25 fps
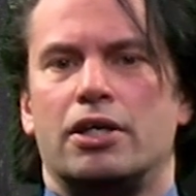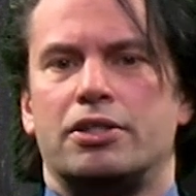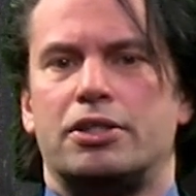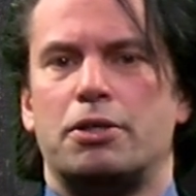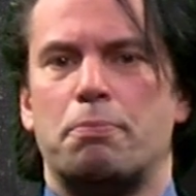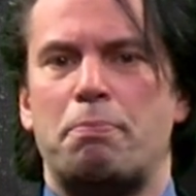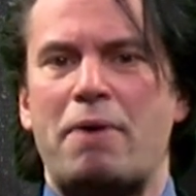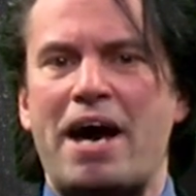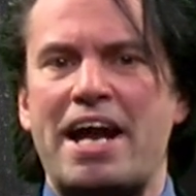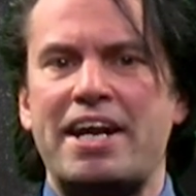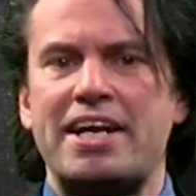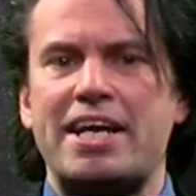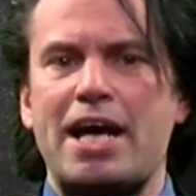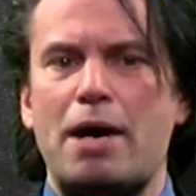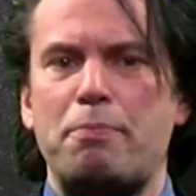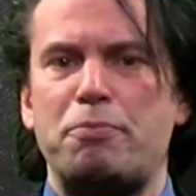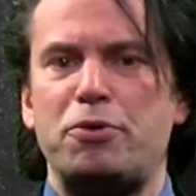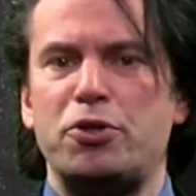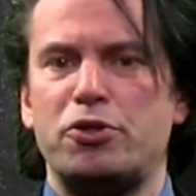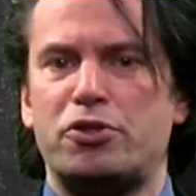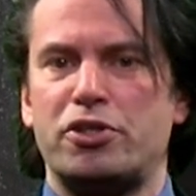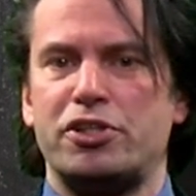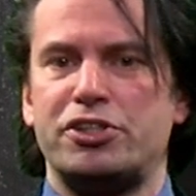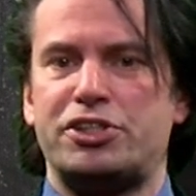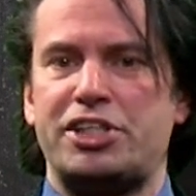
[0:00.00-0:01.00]
The bandgap
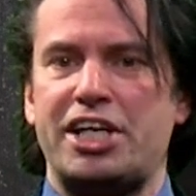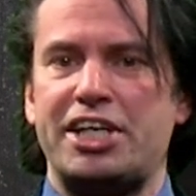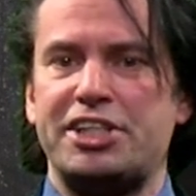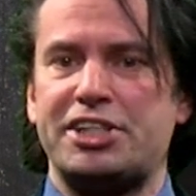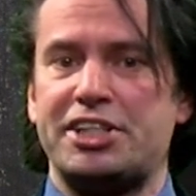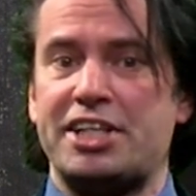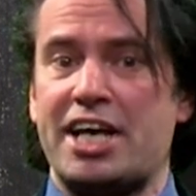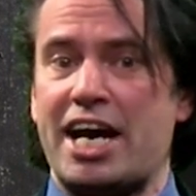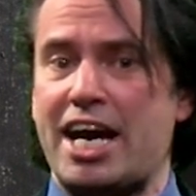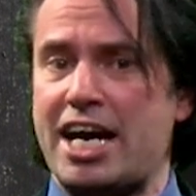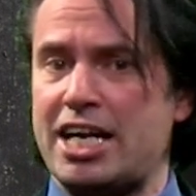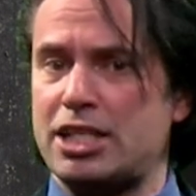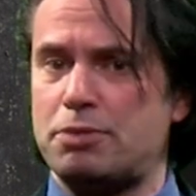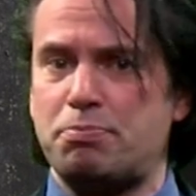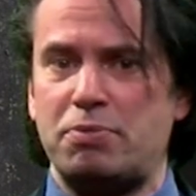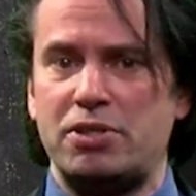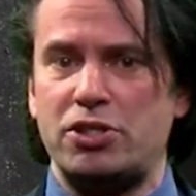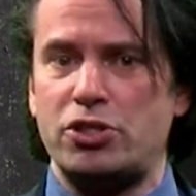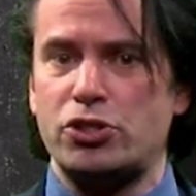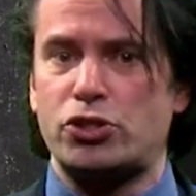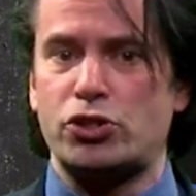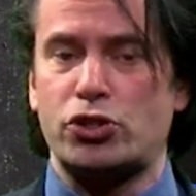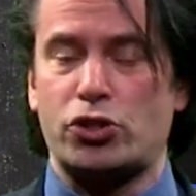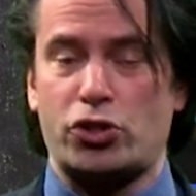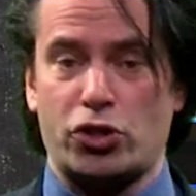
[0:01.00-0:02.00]
utilization has been
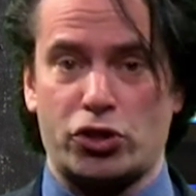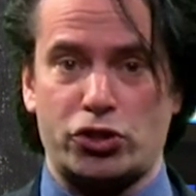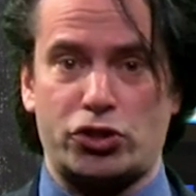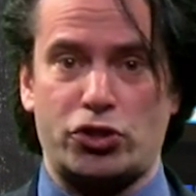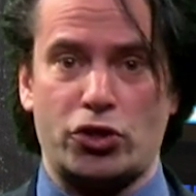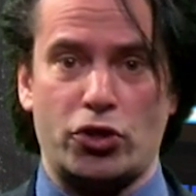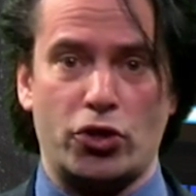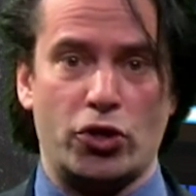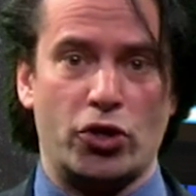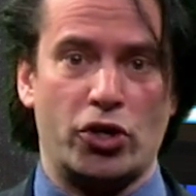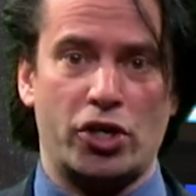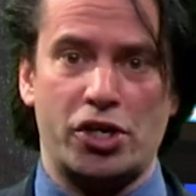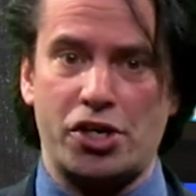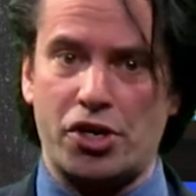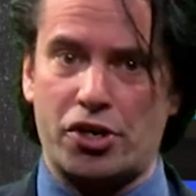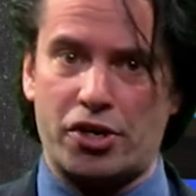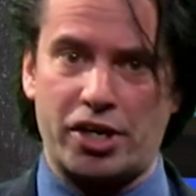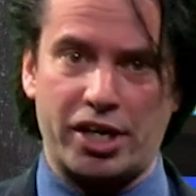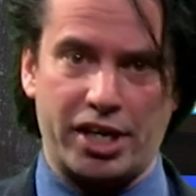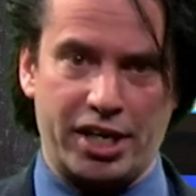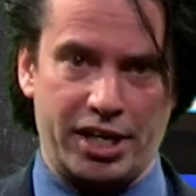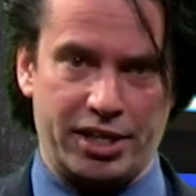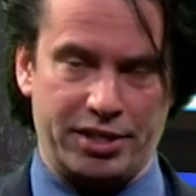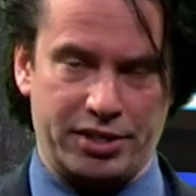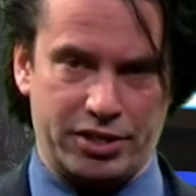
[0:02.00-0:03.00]
discussed
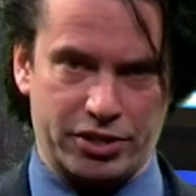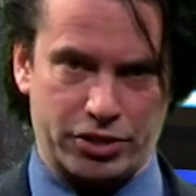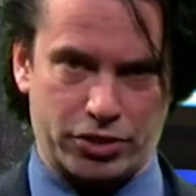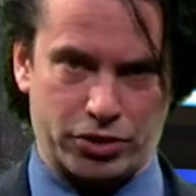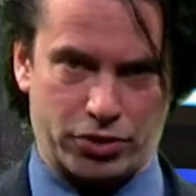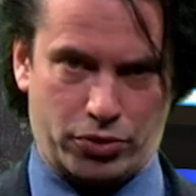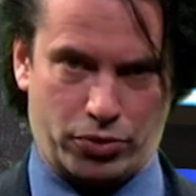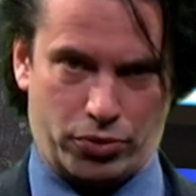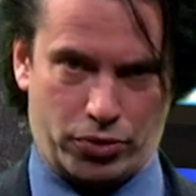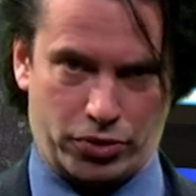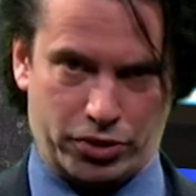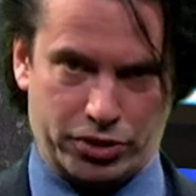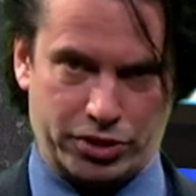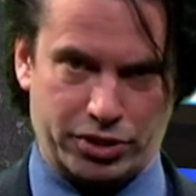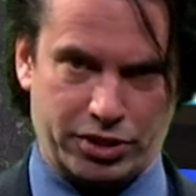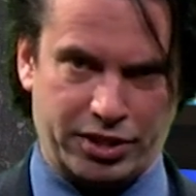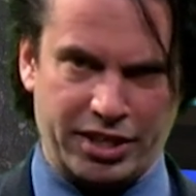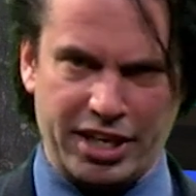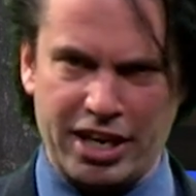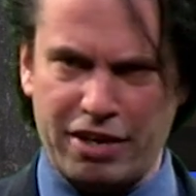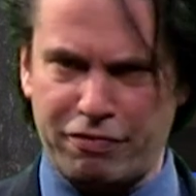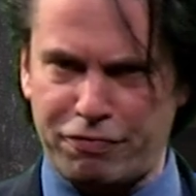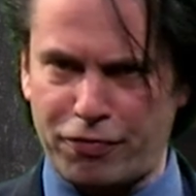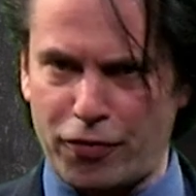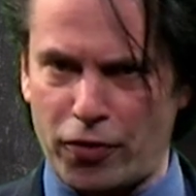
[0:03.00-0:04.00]
earlier in this course.
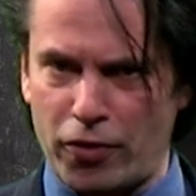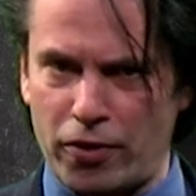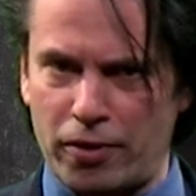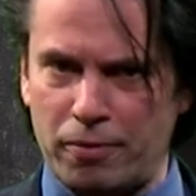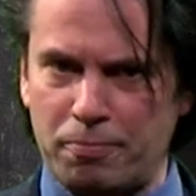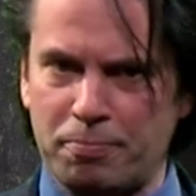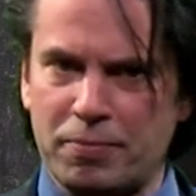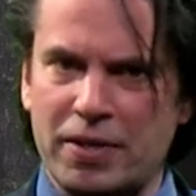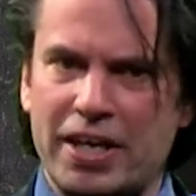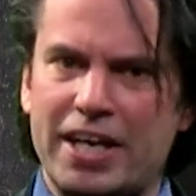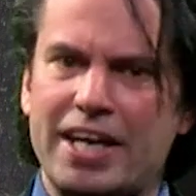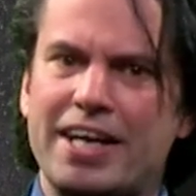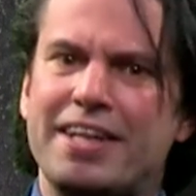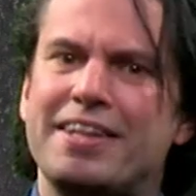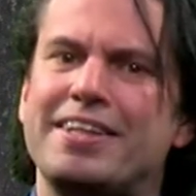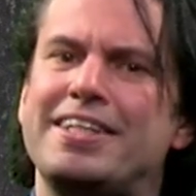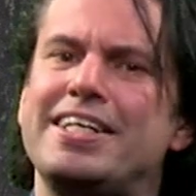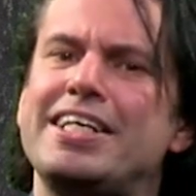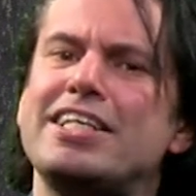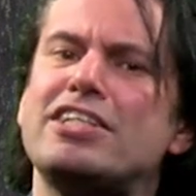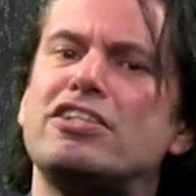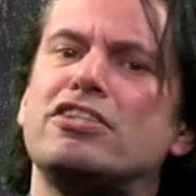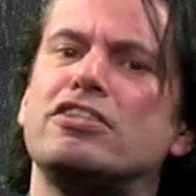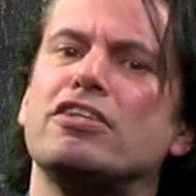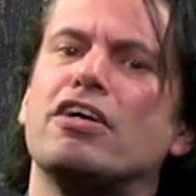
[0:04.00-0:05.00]
Therefore, in
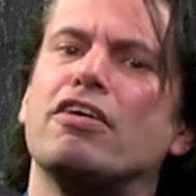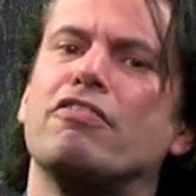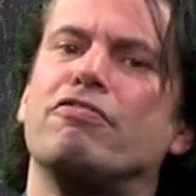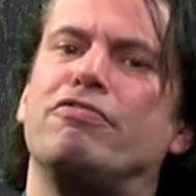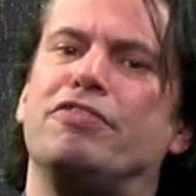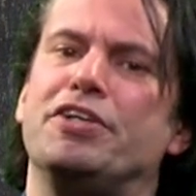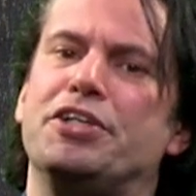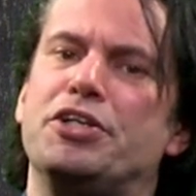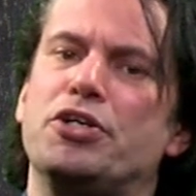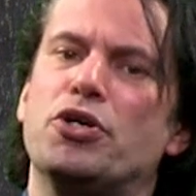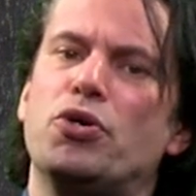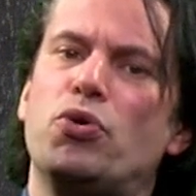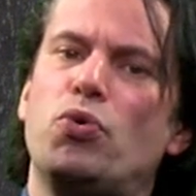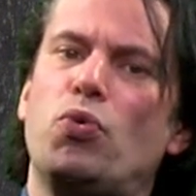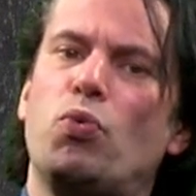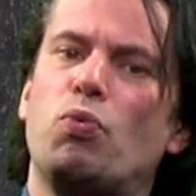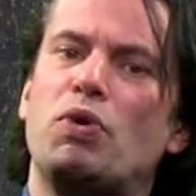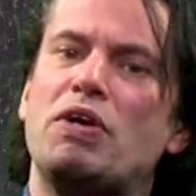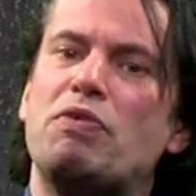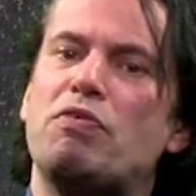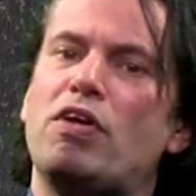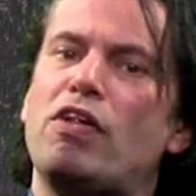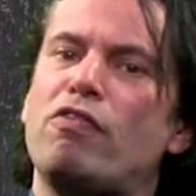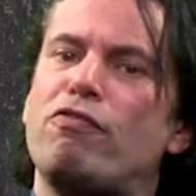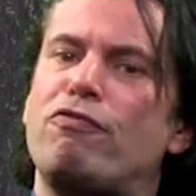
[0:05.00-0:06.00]
this video,
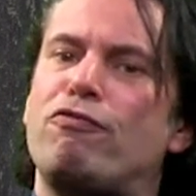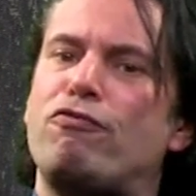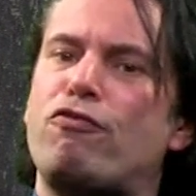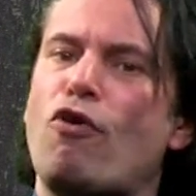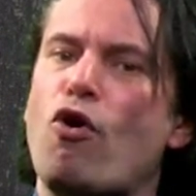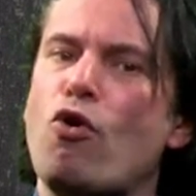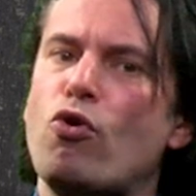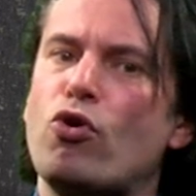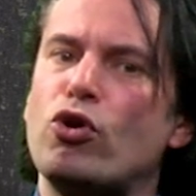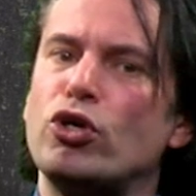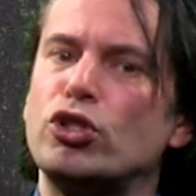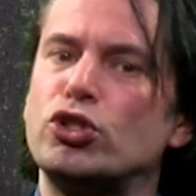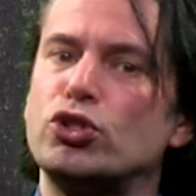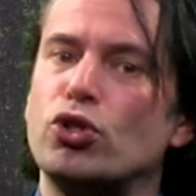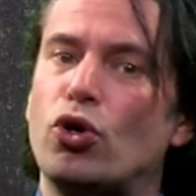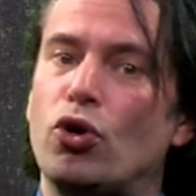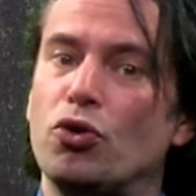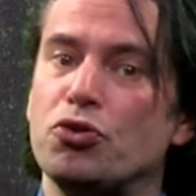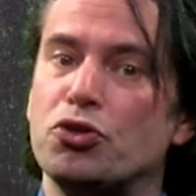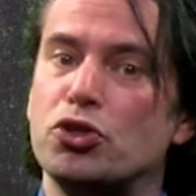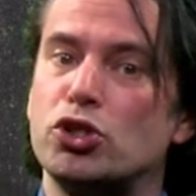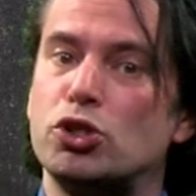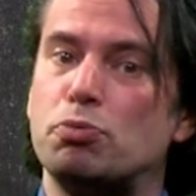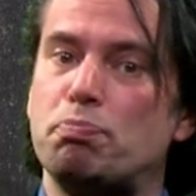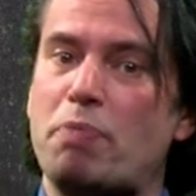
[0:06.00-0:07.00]
we will focus
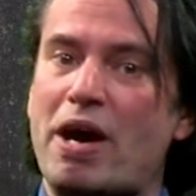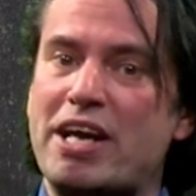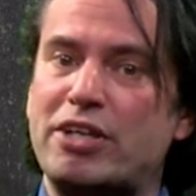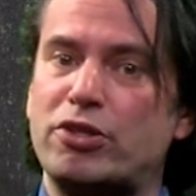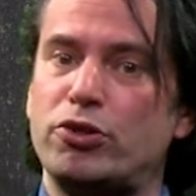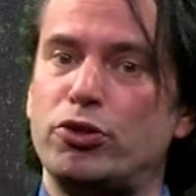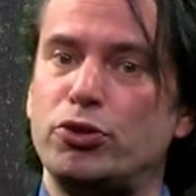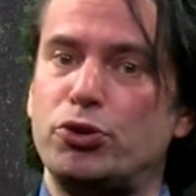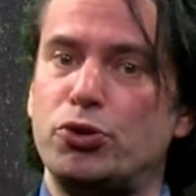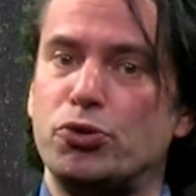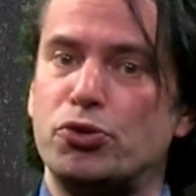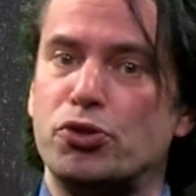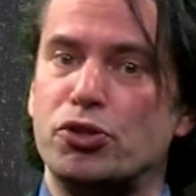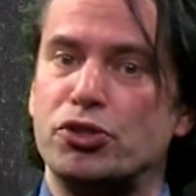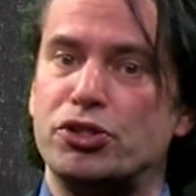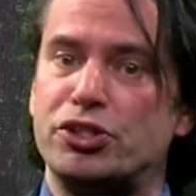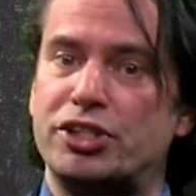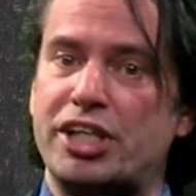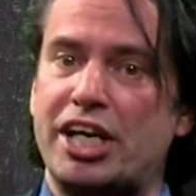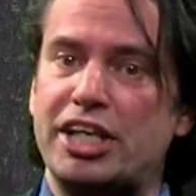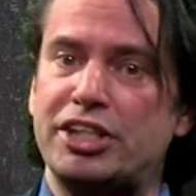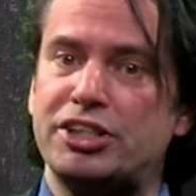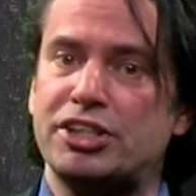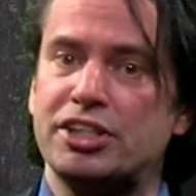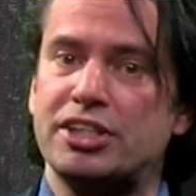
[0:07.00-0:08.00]
on the spectral
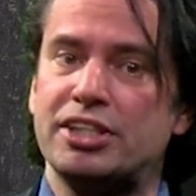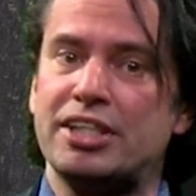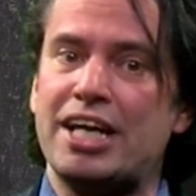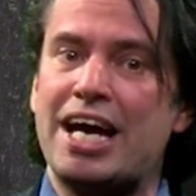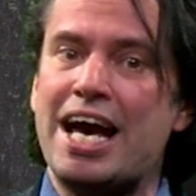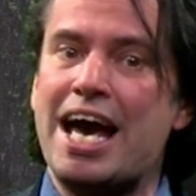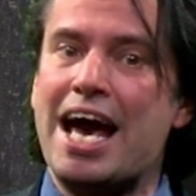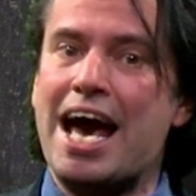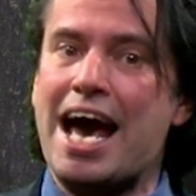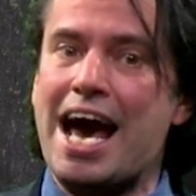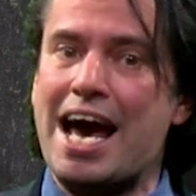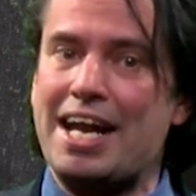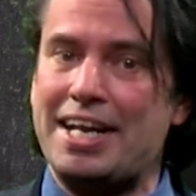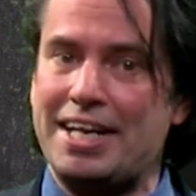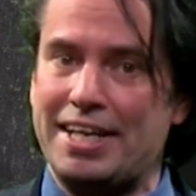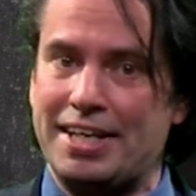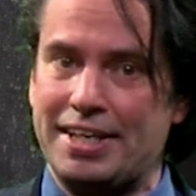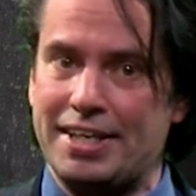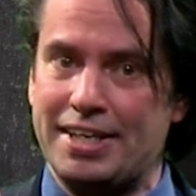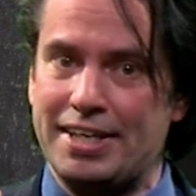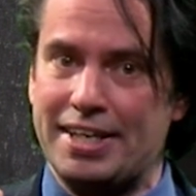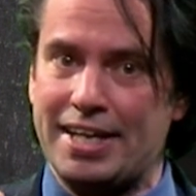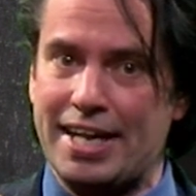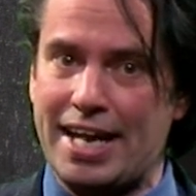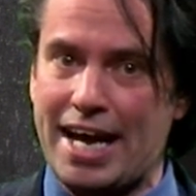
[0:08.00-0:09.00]
utilization
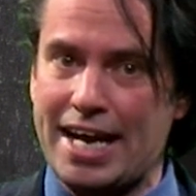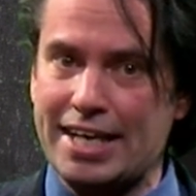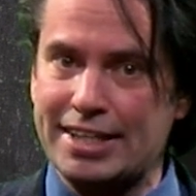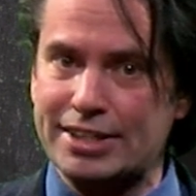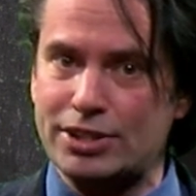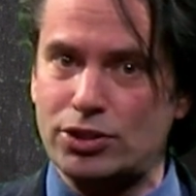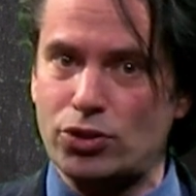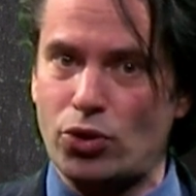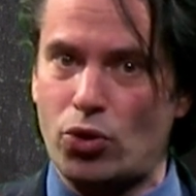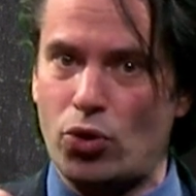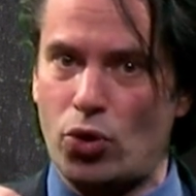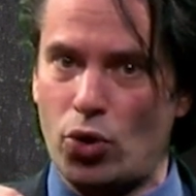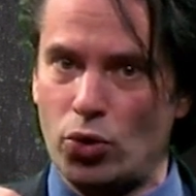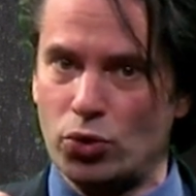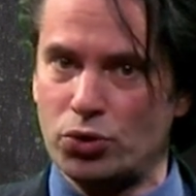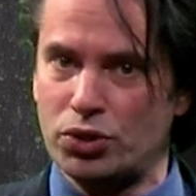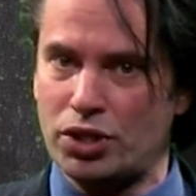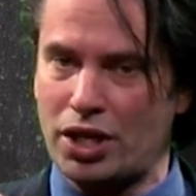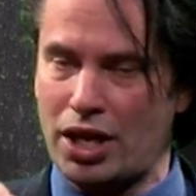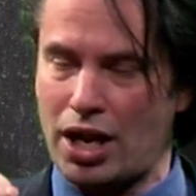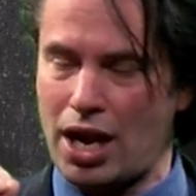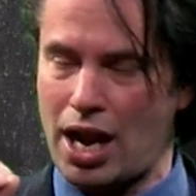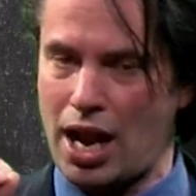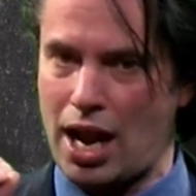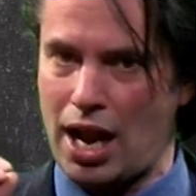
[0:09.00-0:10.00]
and next on
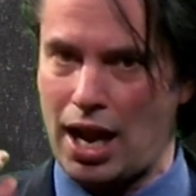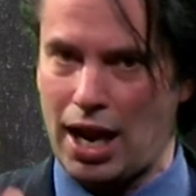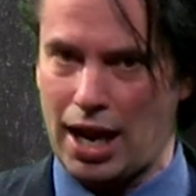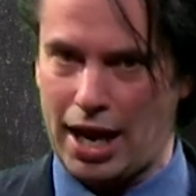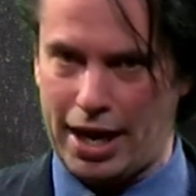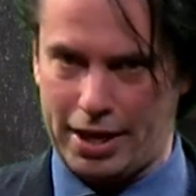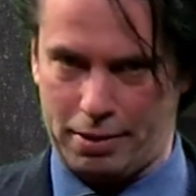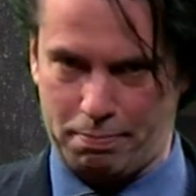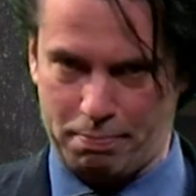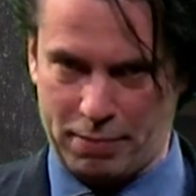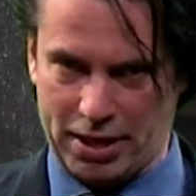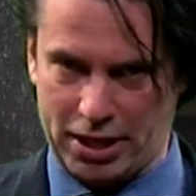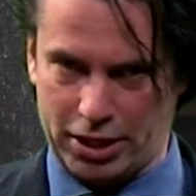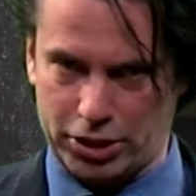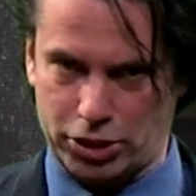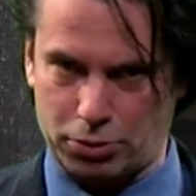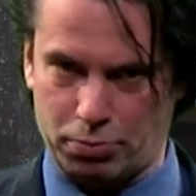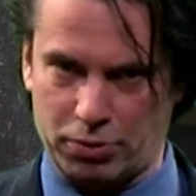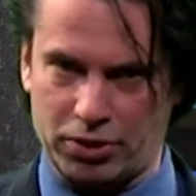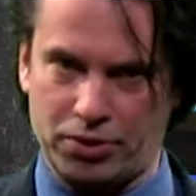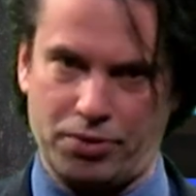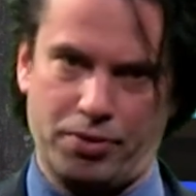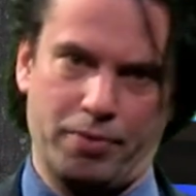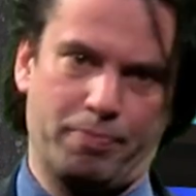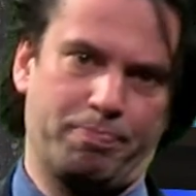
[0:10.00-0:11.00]
light
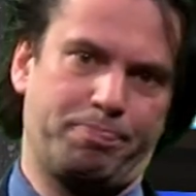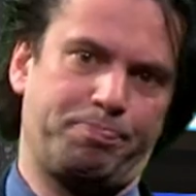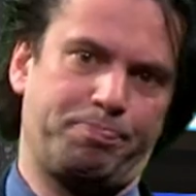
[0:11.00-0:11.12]
management.